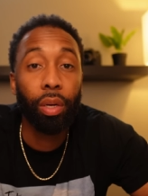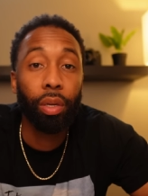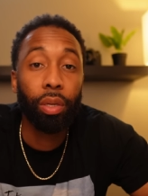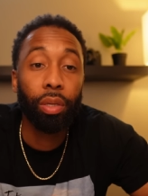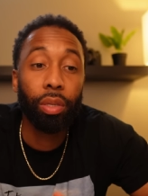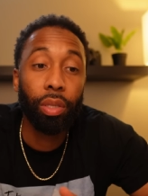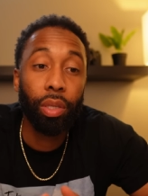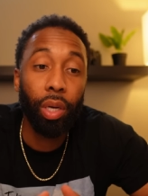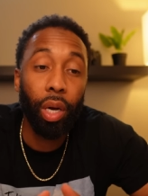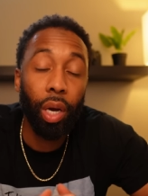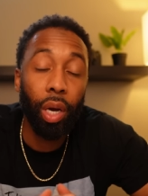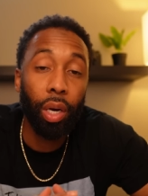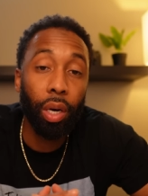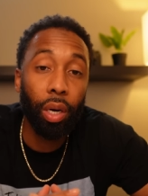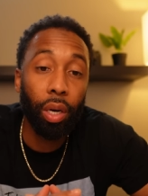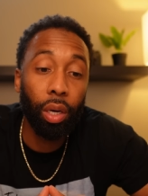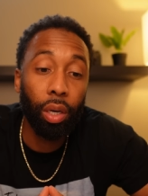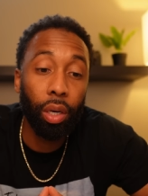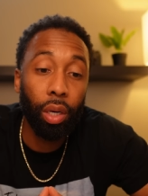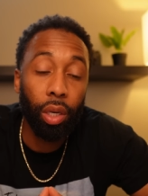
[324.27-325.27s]
setting
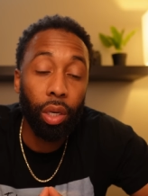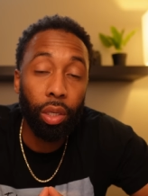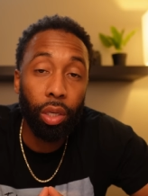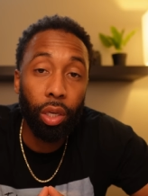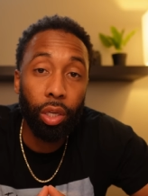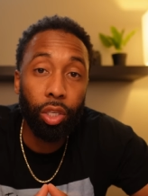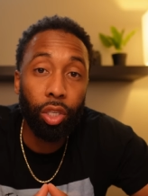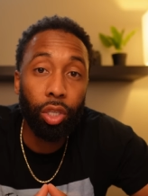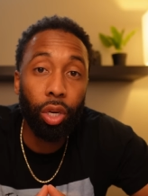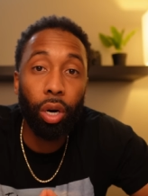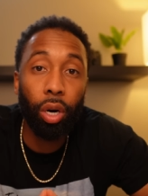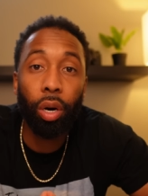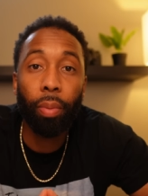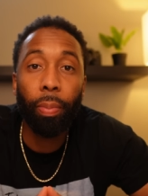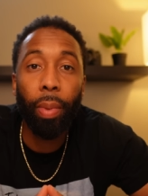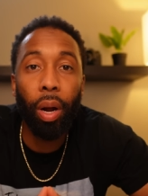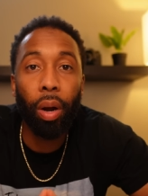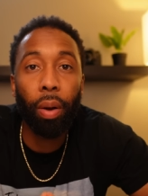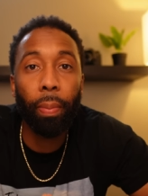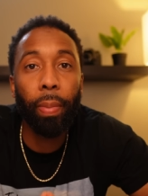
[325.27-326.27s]
a, a, a, certain
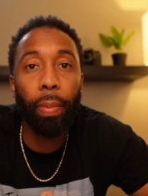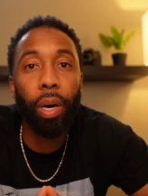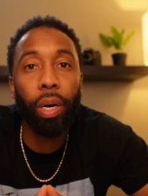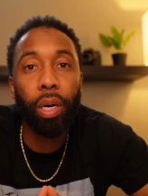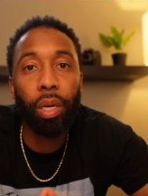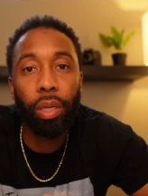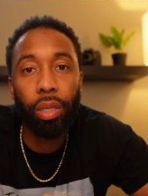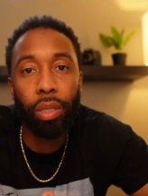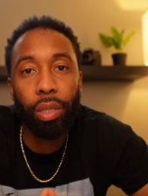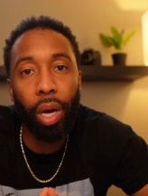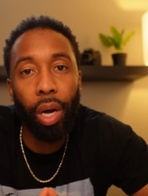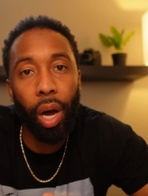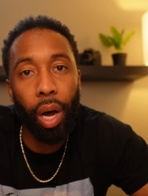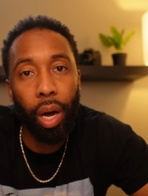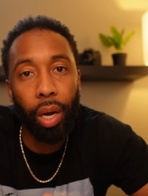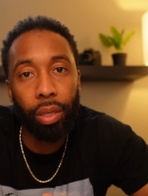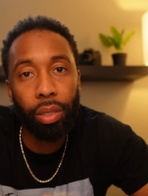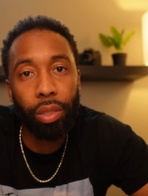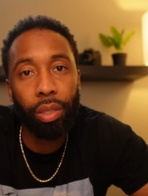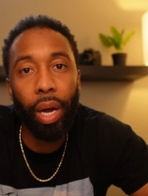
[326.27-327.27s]
amount of money
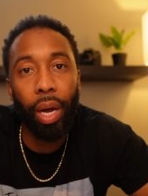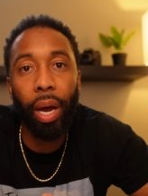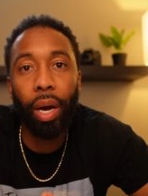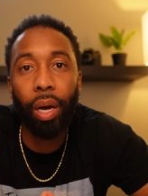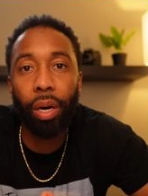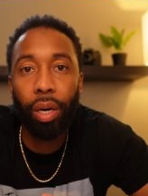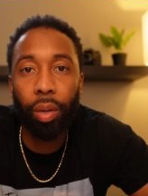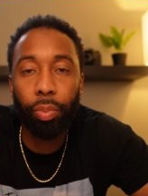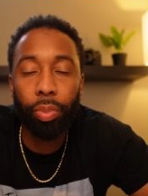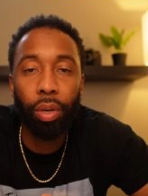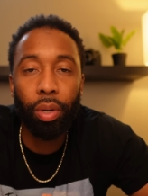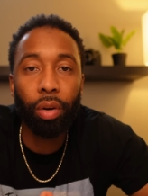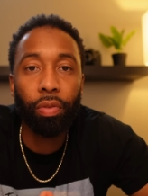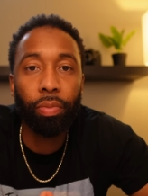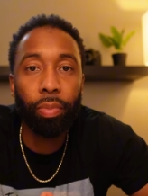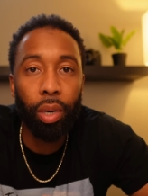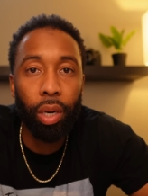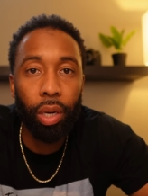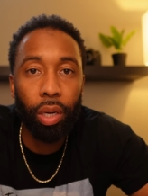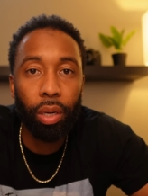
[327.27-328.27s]
aside, stacking up enough
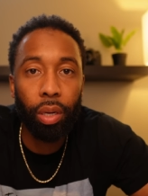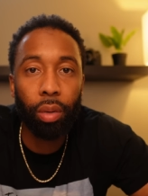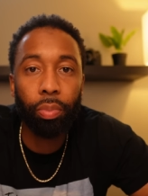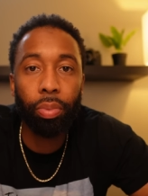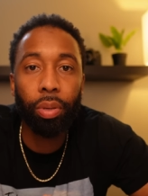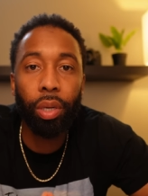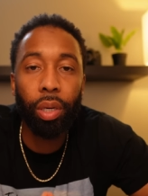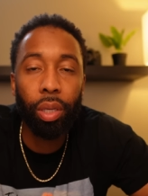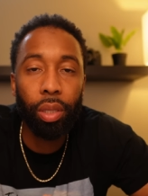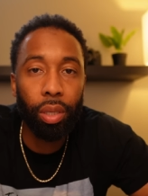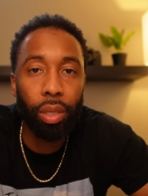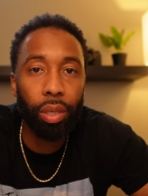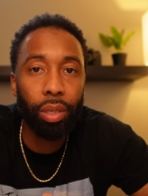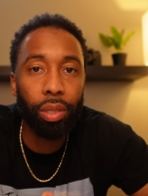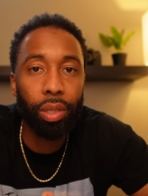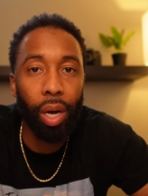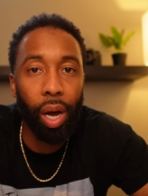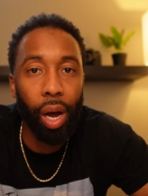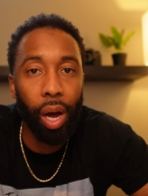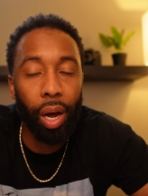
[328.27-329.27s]
money and putting it to the
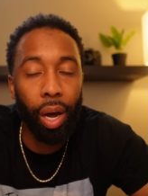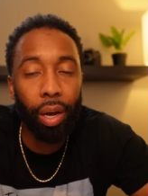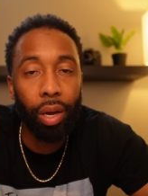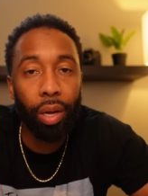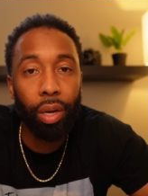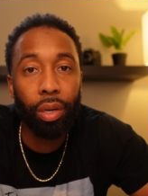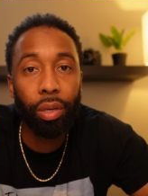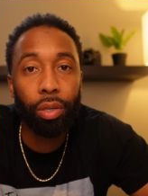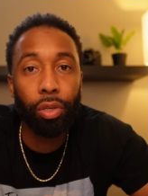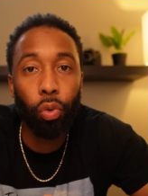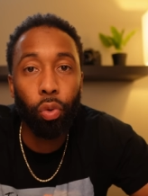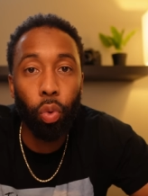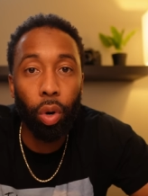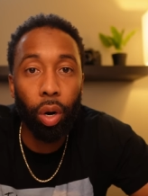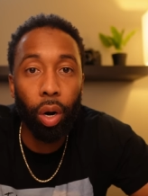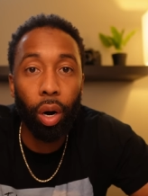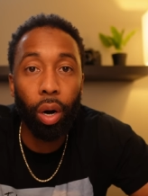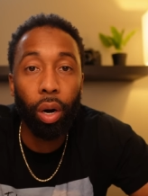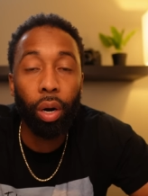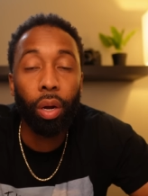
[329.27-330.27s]
side to
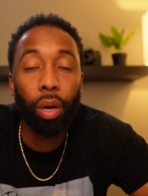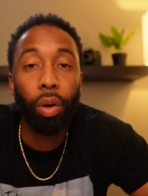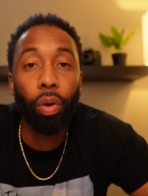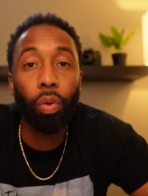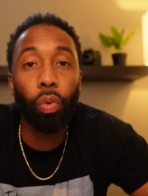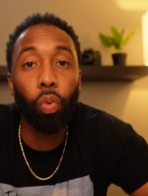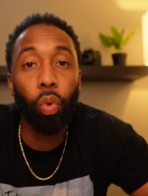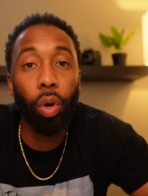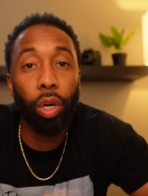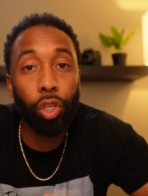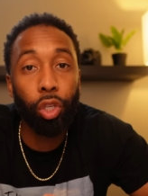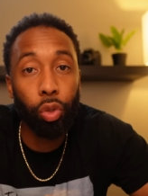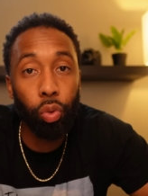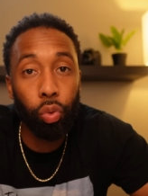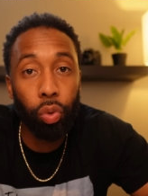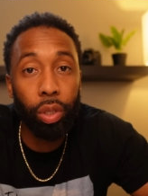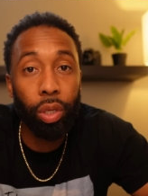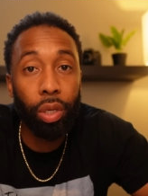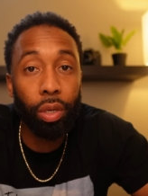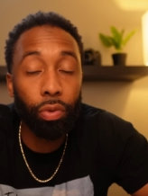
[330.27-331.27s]
where once you
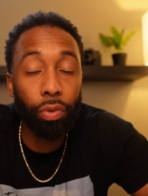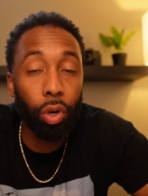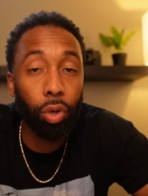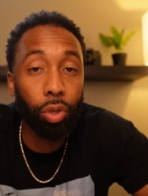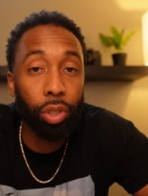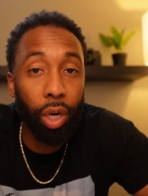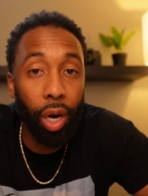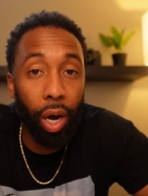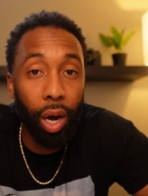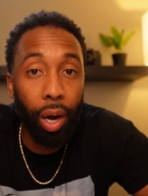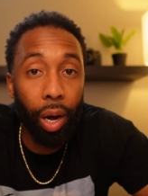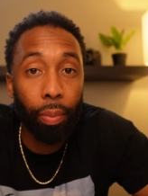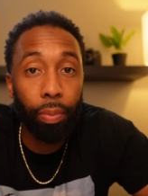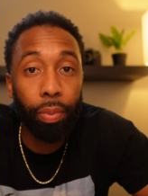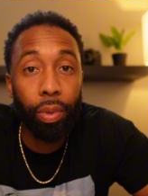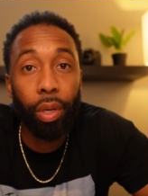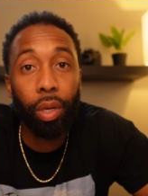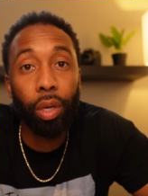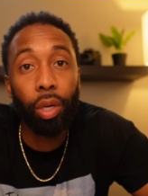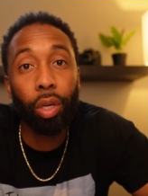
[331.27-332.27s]
leave your
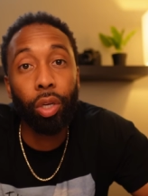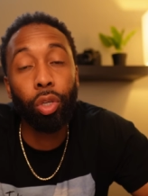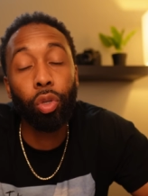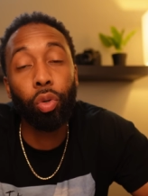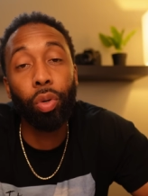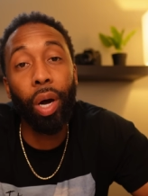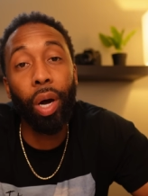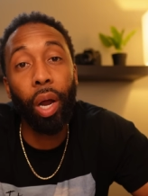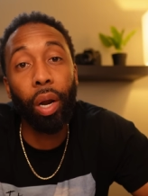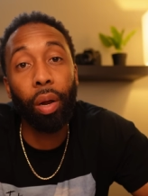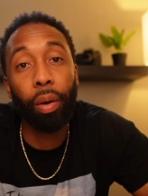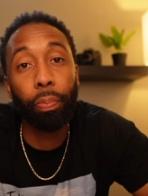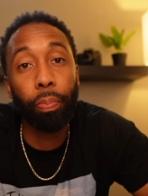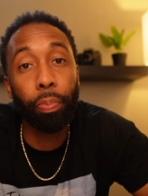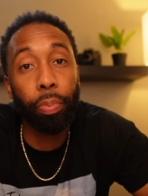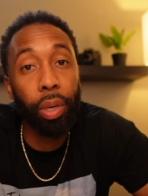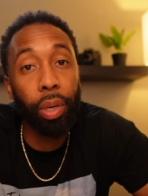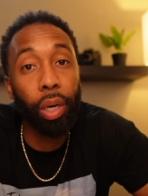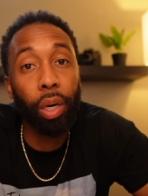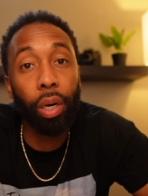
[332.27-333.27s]
job, you got a
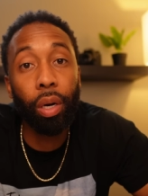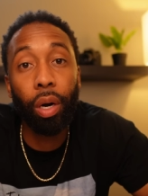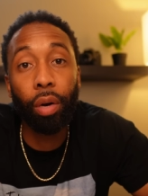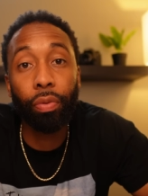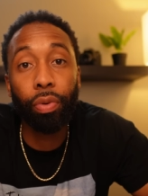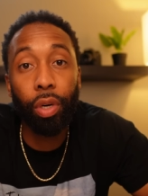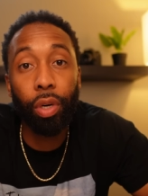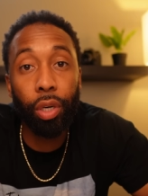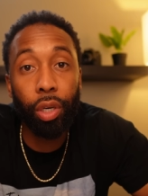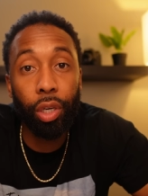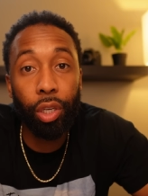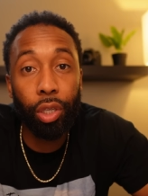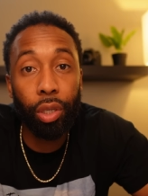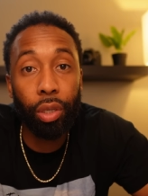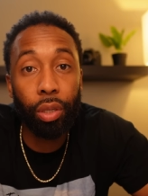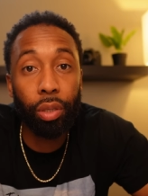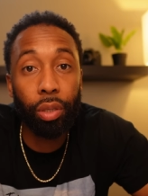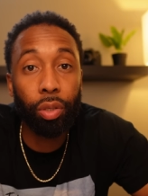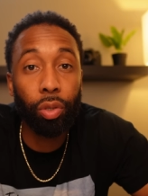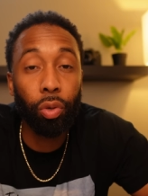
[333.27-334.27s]
big enough
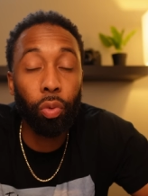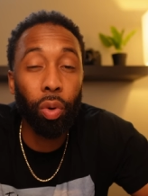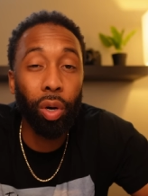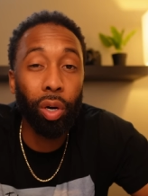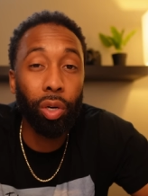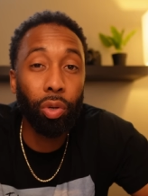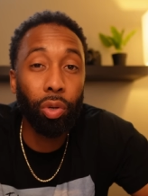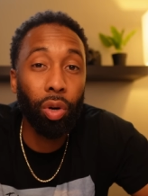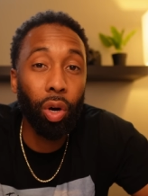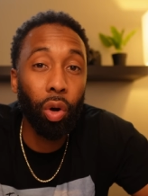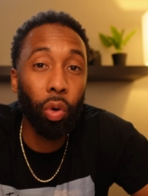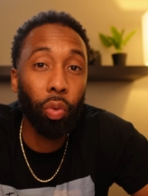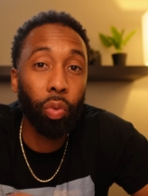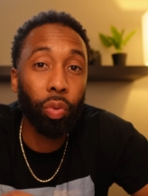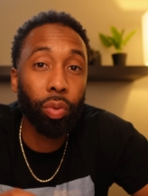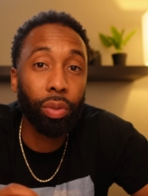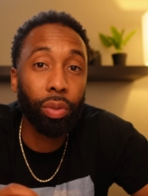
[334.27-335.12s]
cushion to where you don't